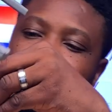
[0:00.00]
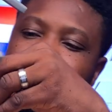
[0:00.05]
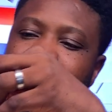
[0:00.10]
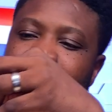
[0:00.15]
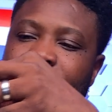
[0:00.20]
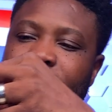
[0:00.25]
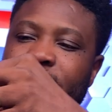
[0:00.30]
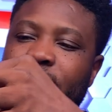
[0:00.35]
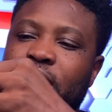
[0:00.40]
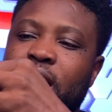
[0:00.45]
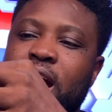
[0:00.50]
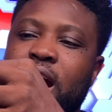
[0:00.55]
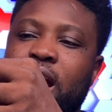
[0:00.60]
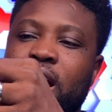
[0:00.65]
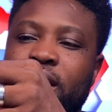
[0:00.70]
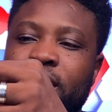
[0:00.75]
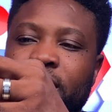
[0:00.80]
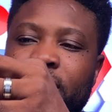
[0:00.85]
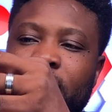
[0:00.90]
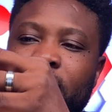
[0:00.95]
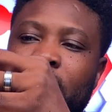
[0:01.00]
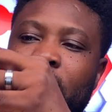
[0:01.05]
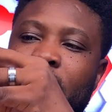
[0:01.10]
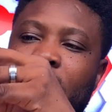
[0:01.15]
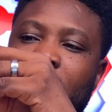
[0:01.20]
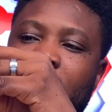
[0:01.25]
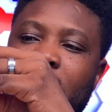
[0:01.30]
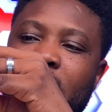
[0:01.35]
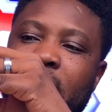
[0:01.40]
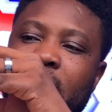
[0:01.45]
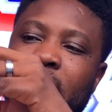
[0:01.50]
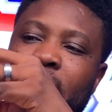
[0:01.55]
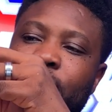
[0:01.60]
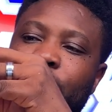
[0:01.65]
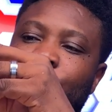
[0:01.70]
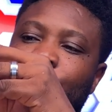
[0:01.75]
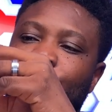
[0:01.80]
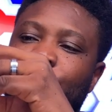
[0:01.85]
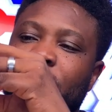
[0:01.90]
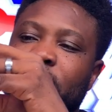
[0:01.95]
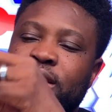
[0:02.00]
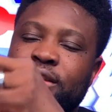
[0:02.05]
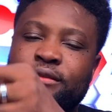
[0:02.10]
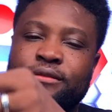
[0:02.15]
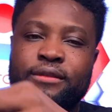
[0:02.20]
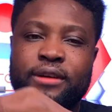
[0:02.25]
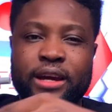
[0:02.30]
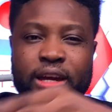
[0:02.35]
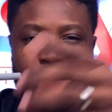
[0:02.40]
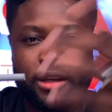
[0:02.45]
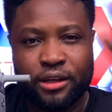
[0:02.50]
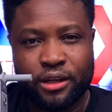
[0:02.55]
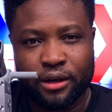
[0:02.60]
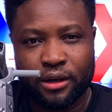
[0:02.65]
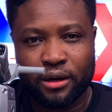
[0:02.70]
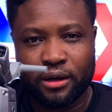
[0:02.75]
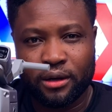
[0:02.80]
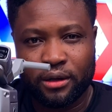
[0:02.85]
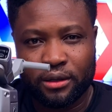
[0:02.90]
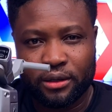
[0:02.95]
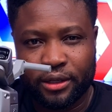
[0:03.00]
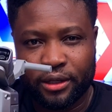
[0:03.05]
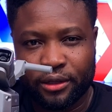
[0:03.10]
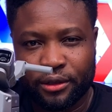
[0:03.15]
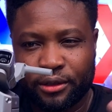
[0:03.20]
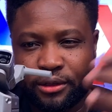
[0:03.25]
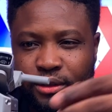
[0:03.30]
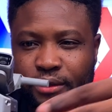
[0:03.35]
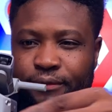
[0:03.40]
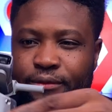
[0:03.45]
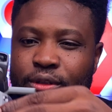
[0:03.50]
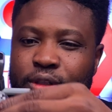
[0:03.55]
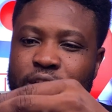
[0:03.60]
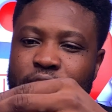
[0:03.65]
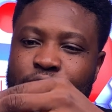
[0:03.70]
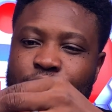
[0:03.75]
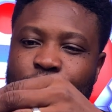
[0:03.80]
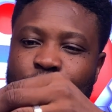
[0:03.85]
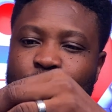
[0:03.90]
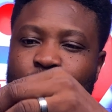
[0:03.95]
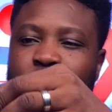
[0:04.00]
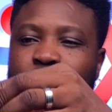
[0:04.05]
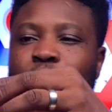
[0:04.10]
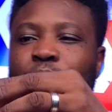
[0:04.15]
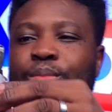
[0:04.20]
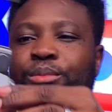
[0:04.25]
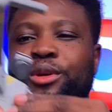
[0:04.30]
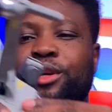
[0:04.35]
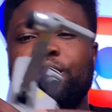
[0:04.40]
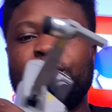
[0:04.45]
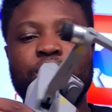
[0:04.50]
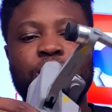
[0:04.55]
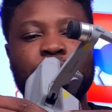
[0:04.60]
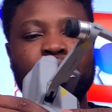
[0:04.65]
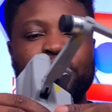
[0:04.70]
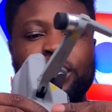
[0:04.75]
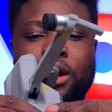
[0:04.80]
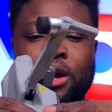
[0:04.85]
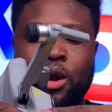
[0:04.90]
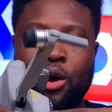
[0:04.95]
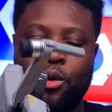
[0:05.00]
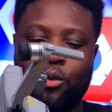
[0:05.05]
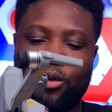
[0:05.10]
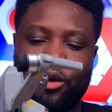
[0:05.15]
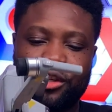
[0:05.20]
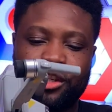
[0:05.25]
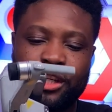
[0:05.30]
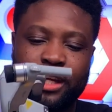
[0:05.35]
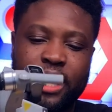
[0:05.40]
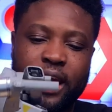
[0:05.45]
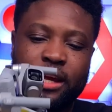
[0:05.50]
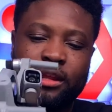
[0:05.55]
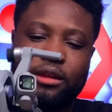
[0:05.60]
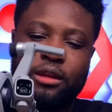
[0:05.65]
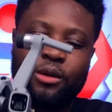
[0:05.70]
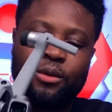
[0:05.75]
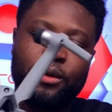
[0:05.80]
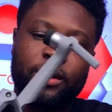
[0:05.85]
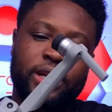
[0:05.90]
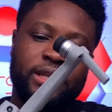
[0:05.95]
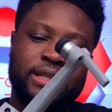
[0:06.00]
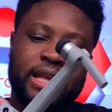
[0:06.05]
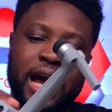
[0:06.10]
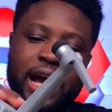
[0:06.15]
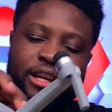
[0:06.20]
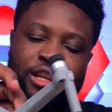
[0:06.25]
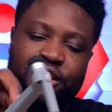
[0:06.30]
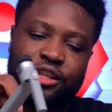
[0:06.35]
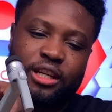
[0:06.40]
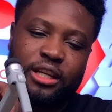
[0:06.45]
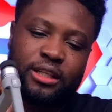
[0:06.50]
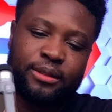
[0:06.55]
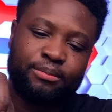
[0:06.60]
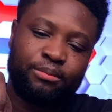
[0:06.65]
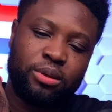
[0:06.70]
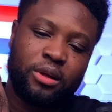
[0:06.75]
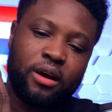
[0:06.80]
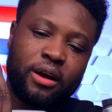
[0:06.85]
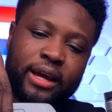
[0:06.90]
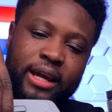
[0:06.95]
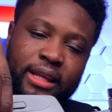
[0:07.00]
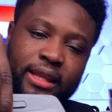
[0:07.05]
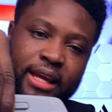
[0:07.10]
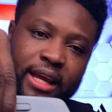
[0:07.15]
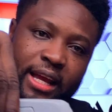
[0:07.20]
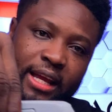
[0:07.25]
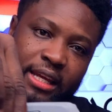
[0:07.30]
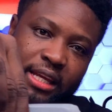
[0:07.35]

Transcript: SD card to transfer the footage to the computer, what you can do is that you just plug it in